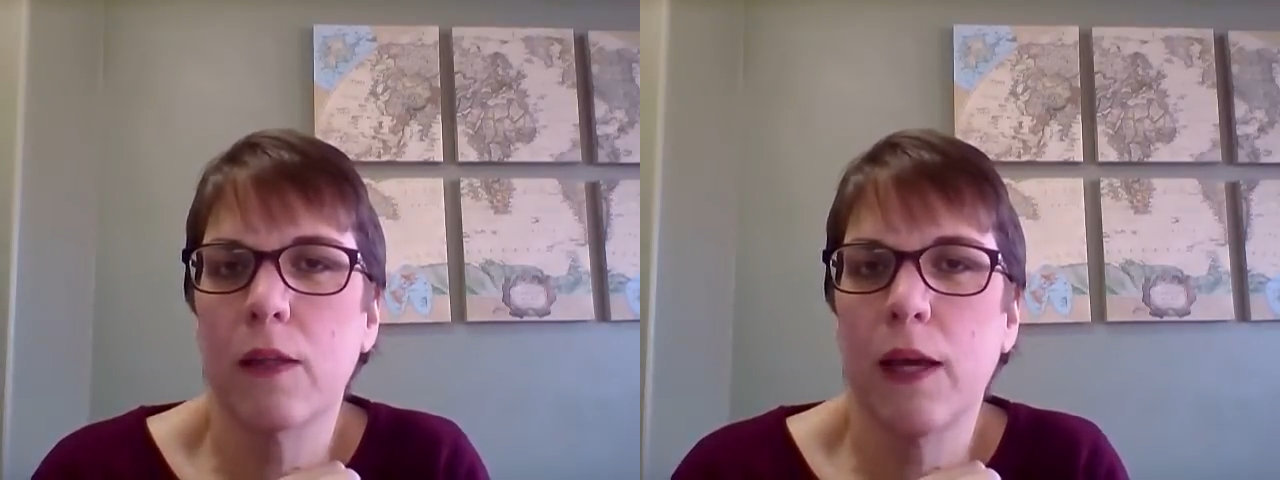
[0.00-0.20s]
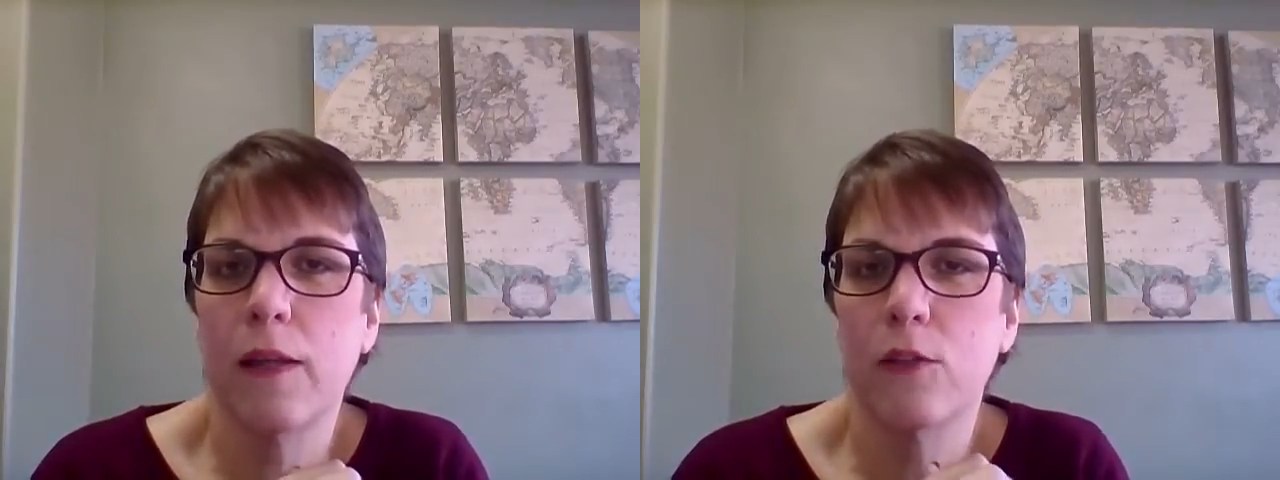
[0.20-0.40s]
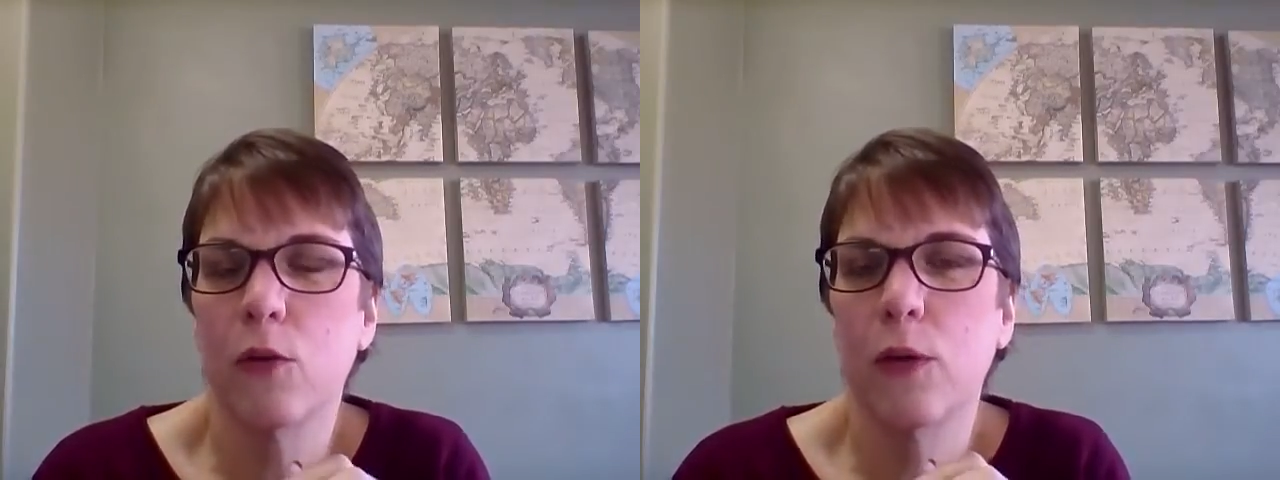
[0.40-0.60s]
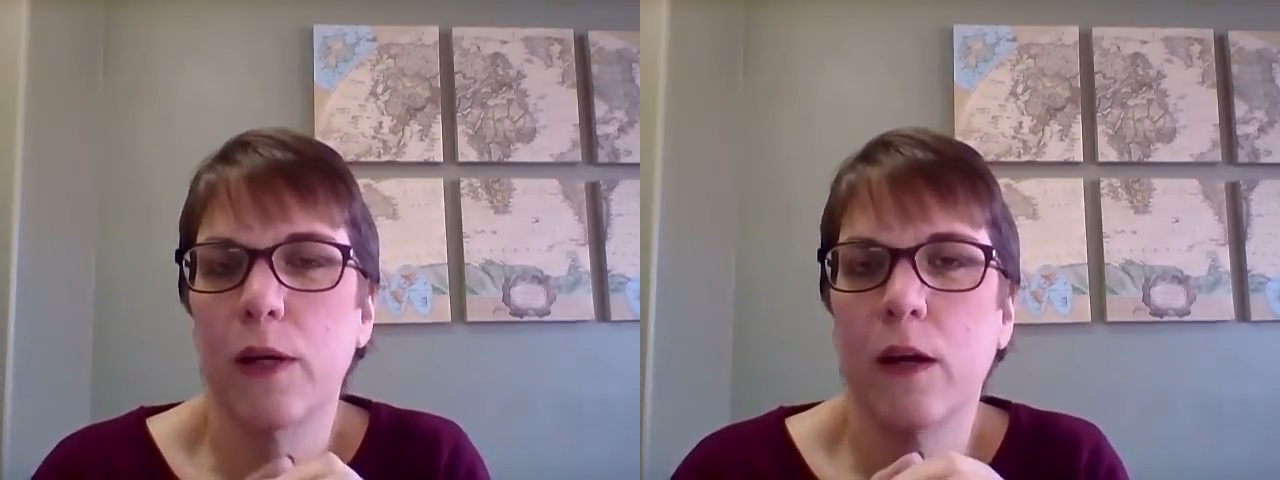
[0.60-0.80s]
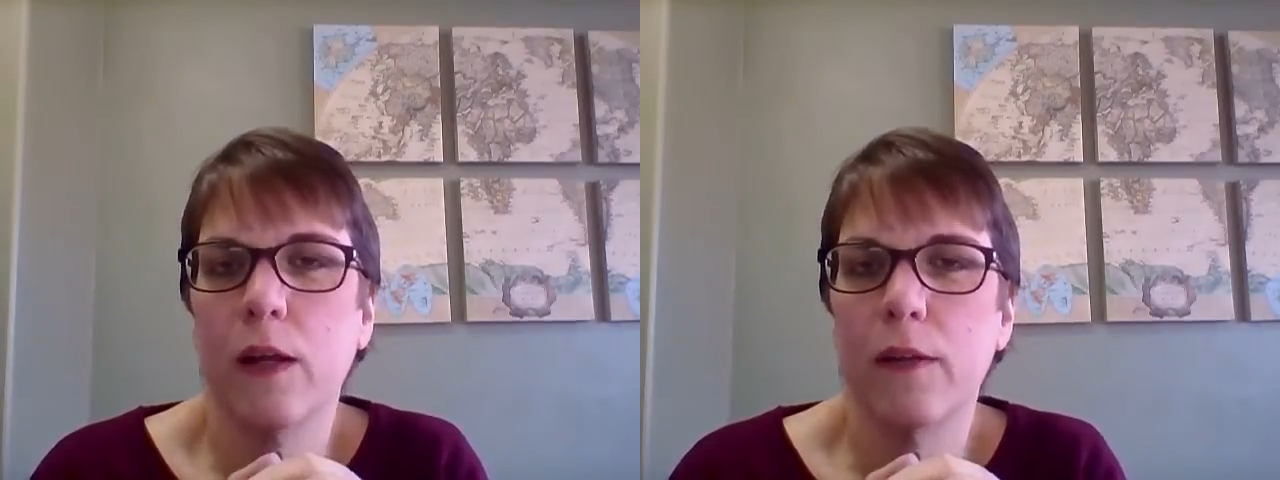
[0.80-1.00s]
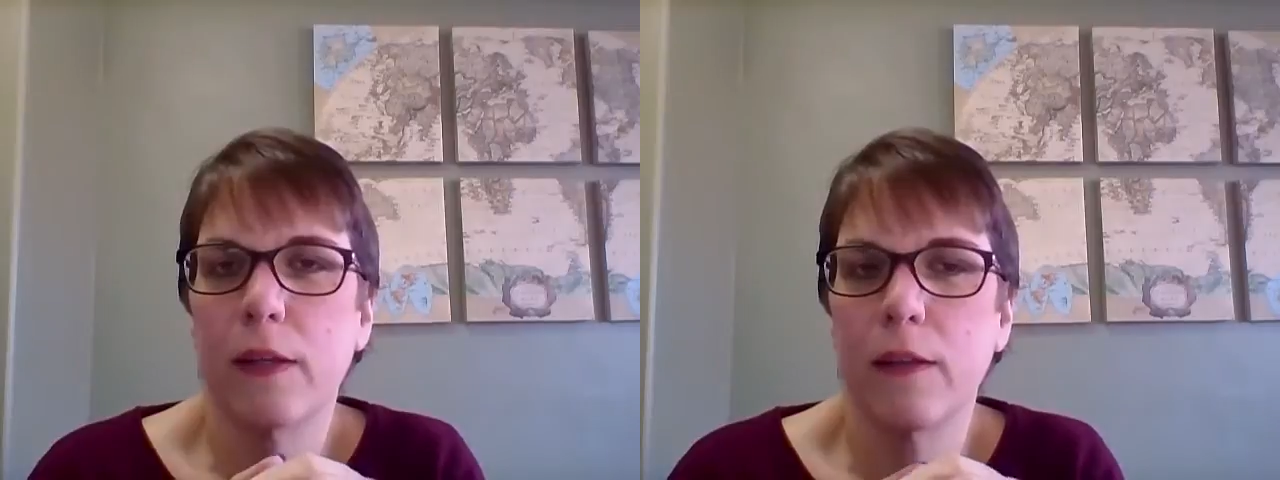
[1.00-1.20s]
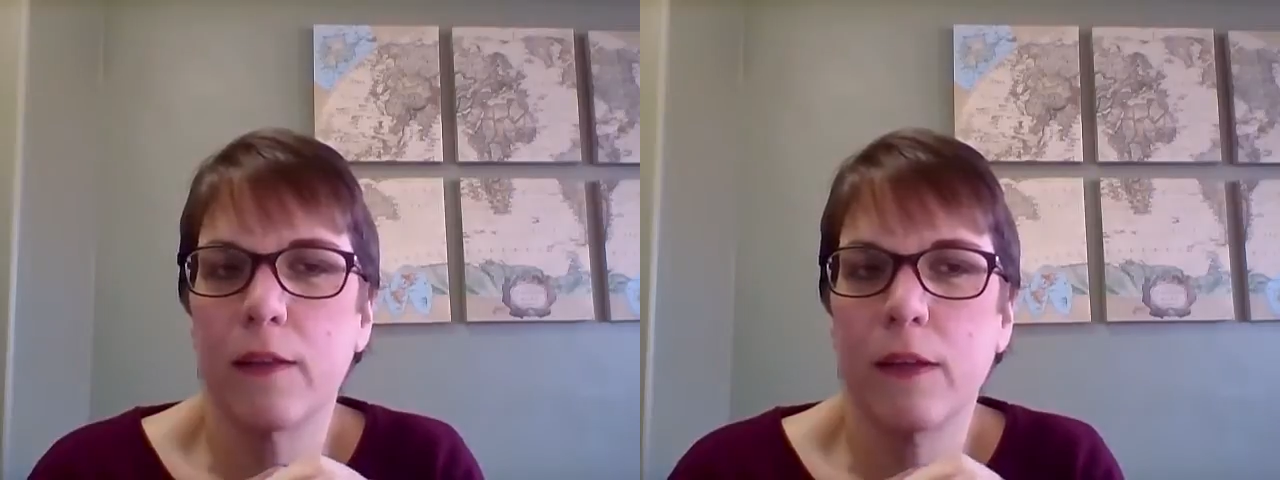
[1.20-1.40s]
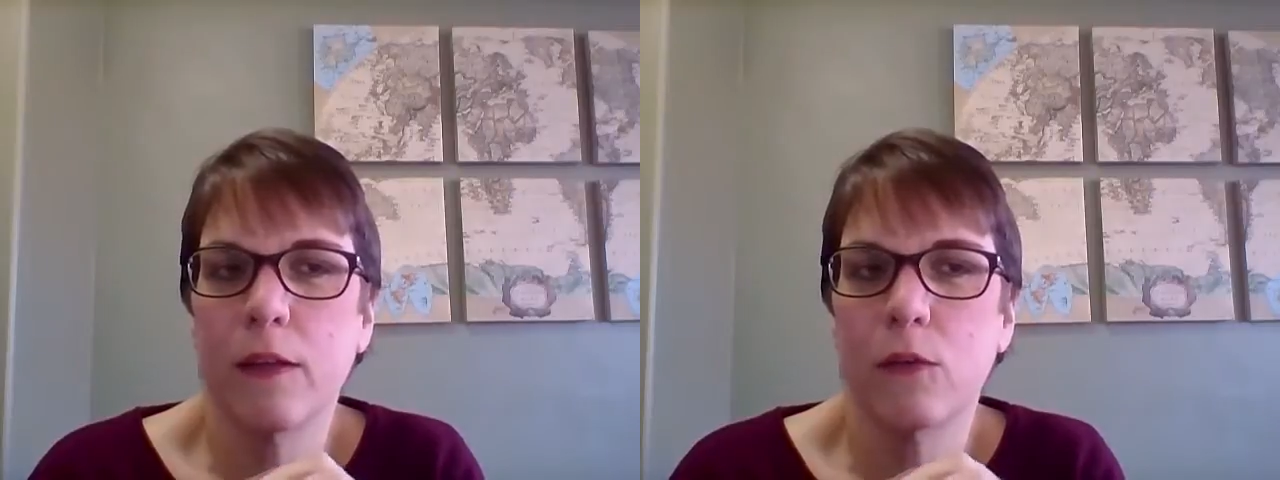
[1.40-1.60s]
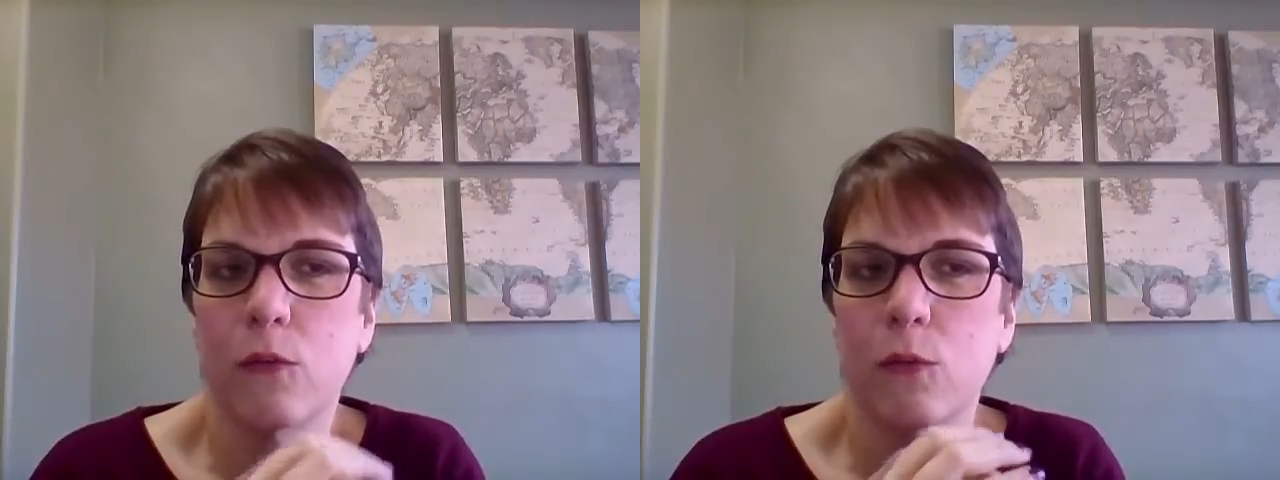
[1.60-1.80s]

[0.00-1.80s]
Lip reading: that is going on that I think